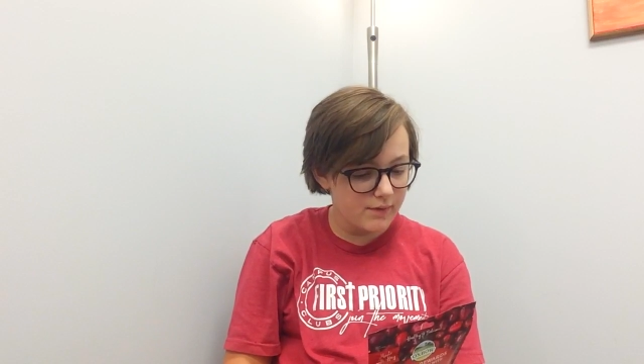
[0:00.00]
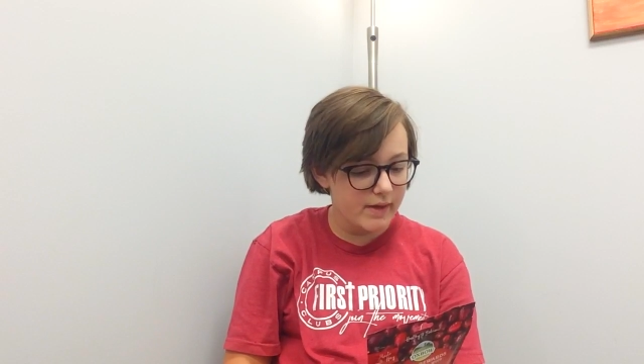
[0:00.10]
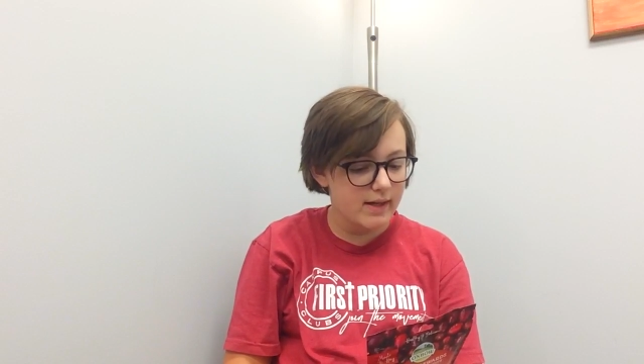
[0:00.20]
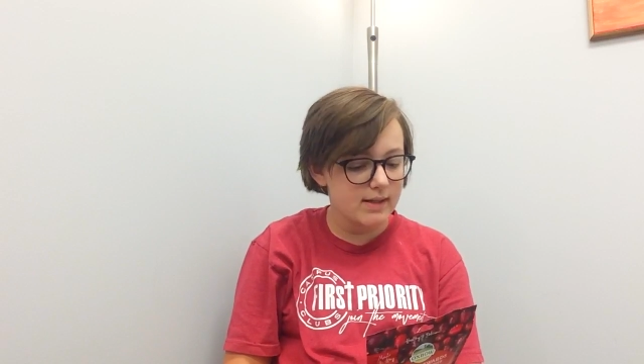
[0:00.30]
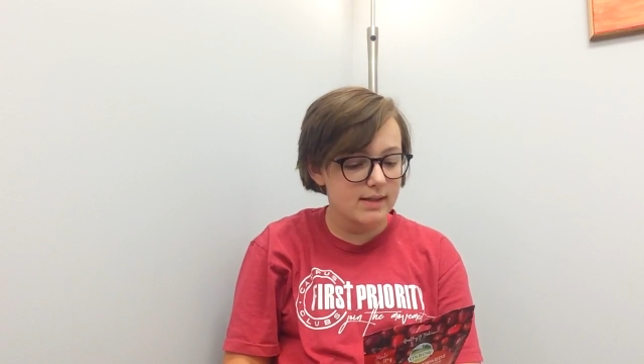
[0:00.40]

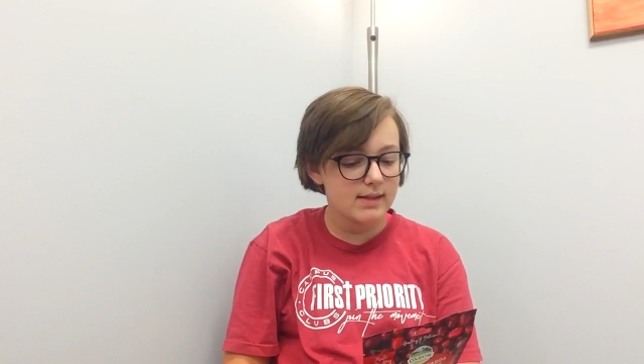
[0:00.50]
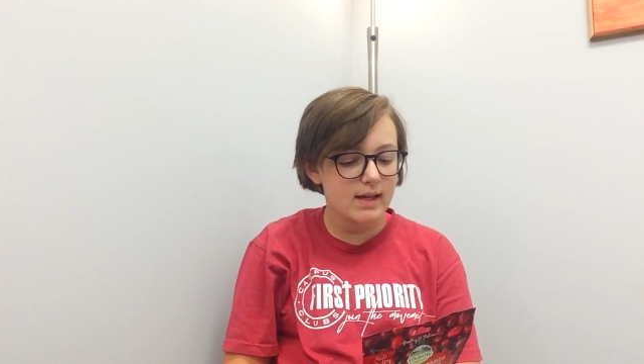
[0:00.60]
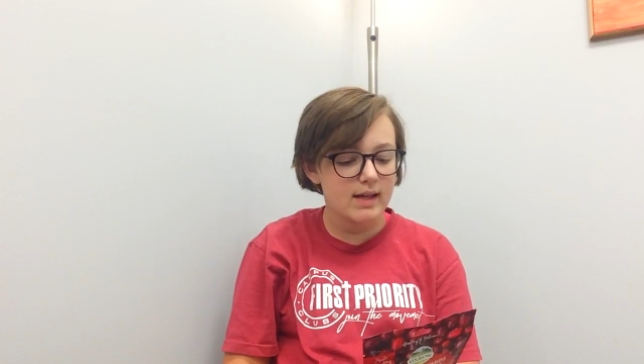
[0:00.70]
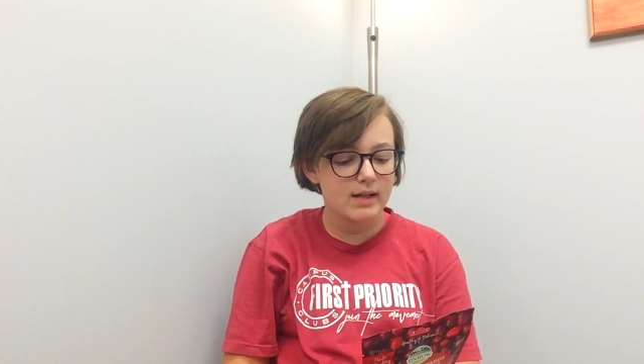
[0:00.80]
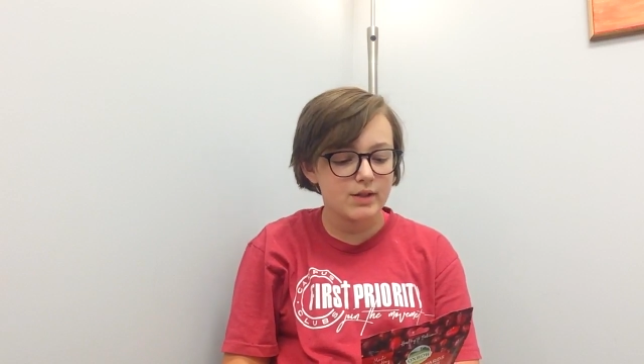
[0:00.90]
that it's
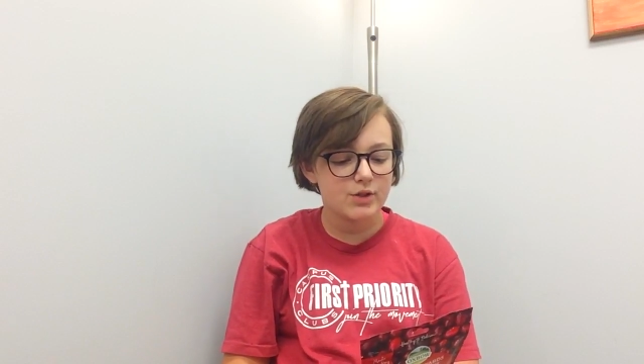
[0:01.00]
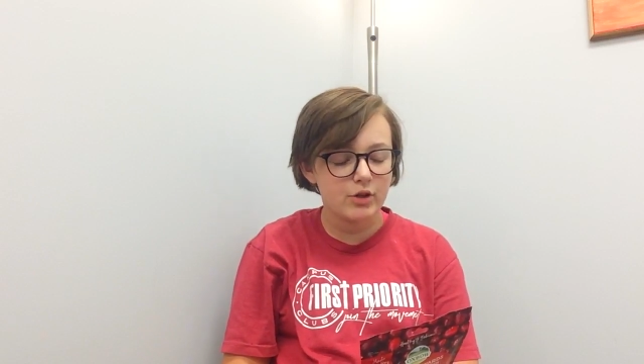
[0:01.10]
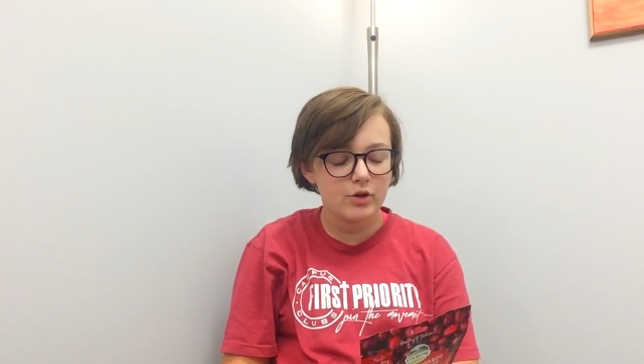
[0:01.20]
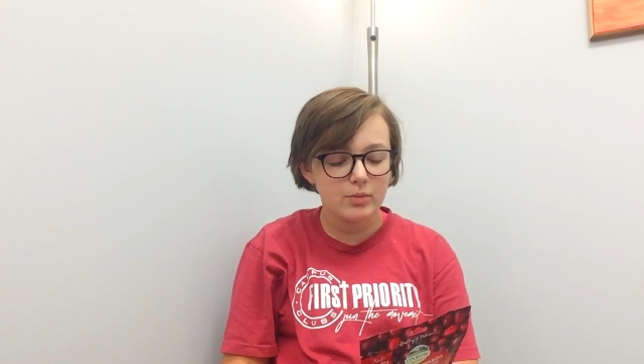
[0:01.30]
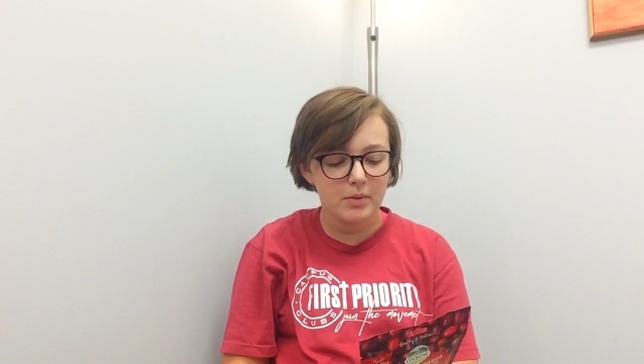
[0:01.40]
saying
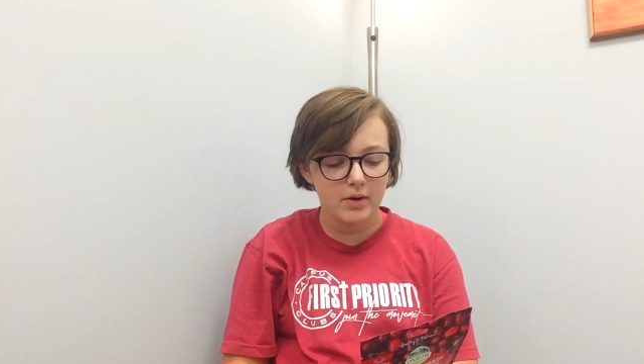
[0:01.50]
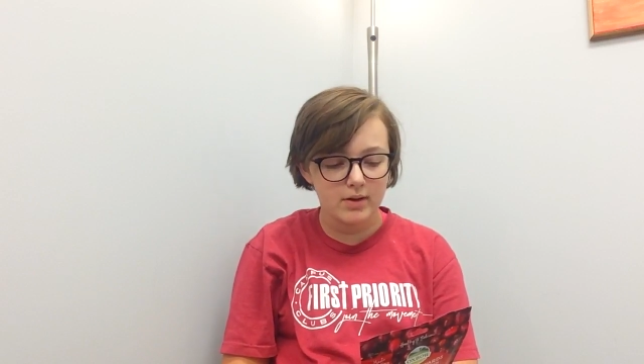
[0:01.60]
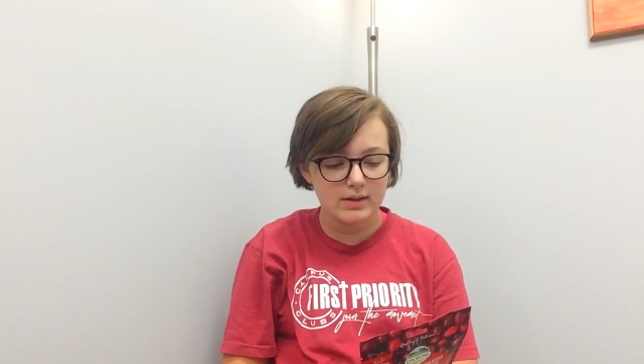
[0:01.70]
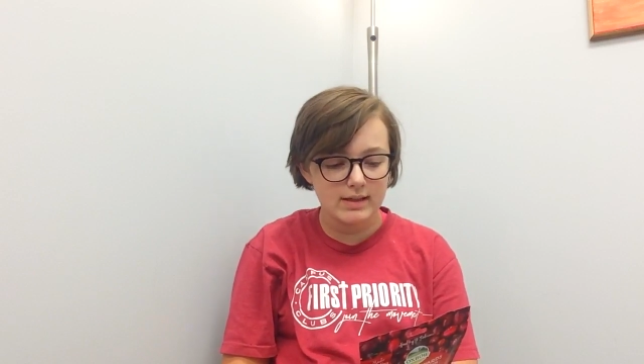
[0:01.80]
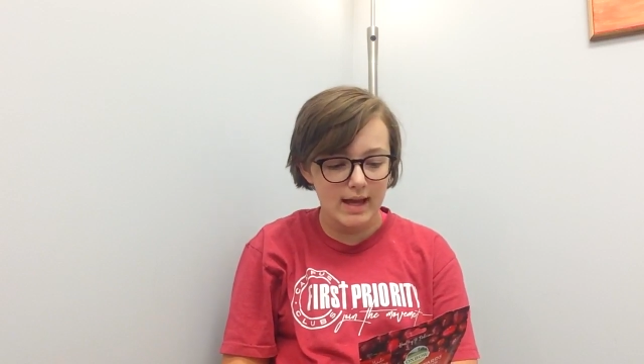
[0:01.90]
two
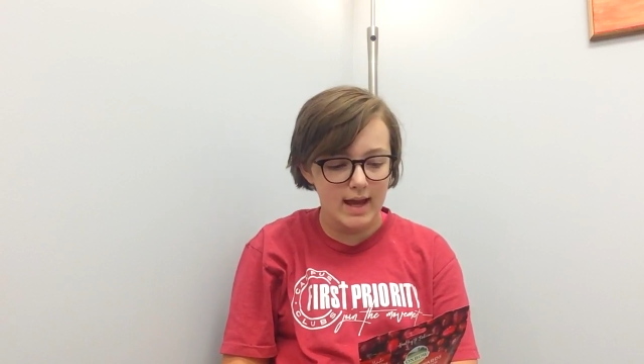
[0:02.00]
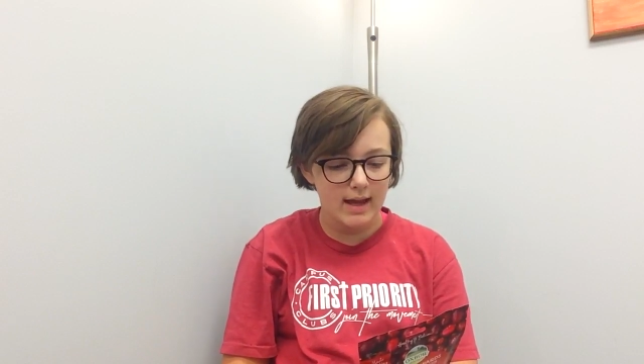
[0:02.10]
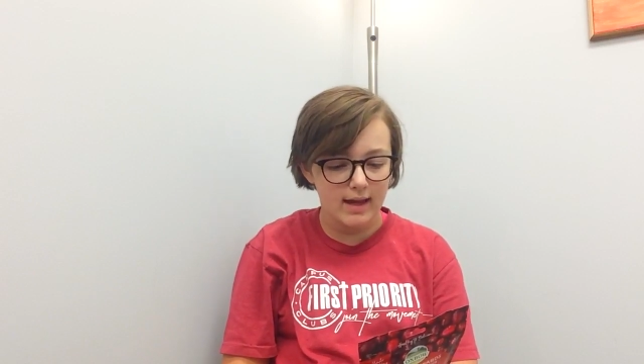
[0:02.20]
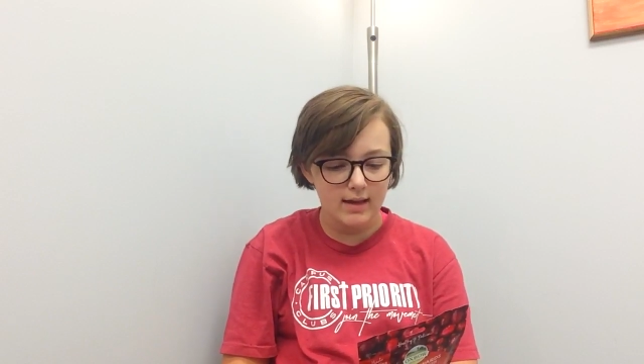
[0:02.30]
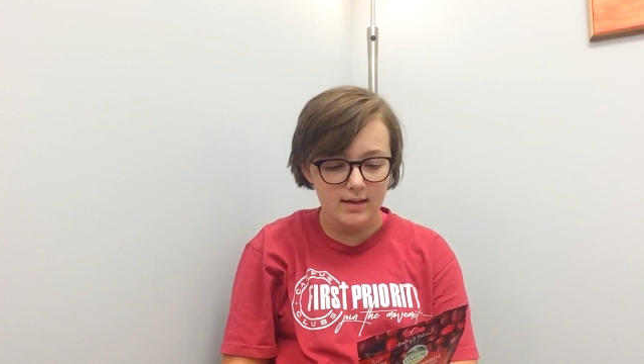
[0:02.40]
per
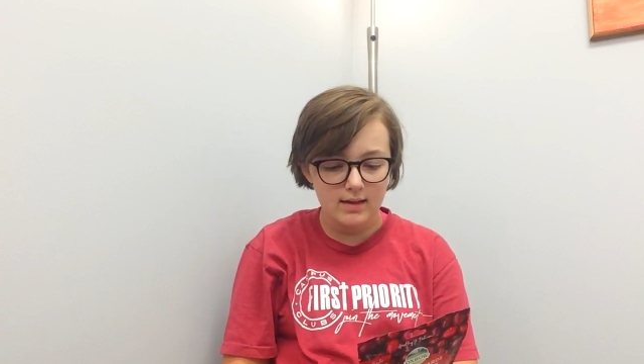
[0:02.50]
day.